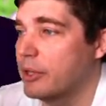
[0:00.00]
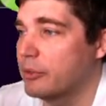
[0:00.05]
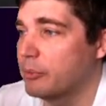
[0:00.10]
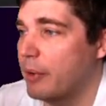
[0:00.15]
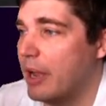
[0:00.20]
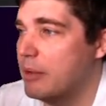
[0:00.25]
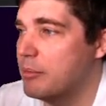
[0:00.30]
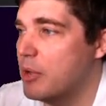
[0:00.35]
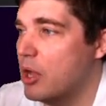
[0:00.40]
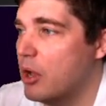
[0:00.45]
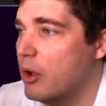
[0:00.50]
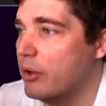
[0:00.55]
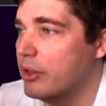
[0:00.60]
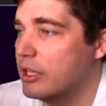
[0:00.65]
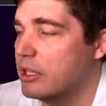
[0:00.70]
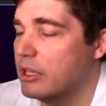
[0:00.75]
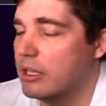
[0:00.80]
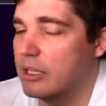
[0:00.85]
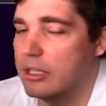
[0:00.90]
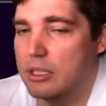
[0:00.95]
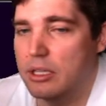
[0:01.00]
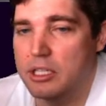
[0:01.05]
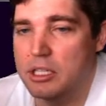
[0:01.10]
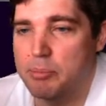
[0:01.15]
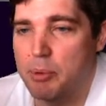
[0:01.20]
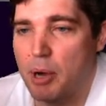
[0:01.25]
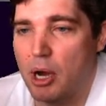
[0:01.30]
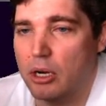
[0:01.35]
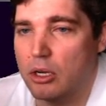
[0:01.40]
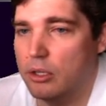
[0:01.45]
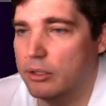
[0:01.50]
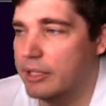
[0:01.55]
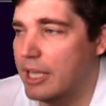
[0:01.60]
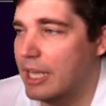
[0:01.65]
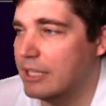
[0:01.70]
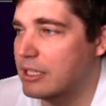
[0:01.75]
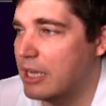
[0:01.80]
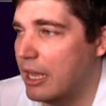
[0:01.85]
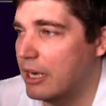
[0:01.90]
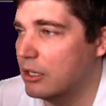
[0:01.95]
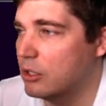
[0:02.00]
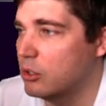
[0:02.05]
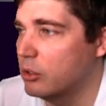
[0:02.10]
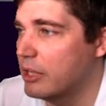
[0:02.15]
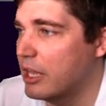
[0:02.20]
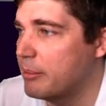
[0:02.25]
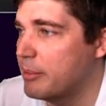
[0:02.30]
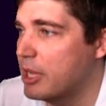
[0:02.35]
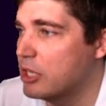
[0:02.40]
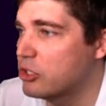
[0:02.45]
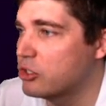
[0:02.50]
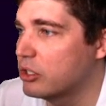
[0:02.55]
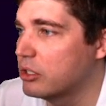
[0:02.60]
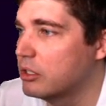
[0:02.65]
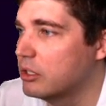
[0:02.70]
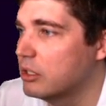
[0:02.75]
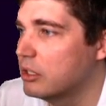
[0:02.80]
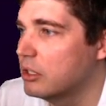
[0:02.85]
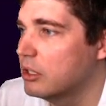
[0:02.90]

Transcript: with the rainbow and the the, the sparkle. That's a kind of cool animation.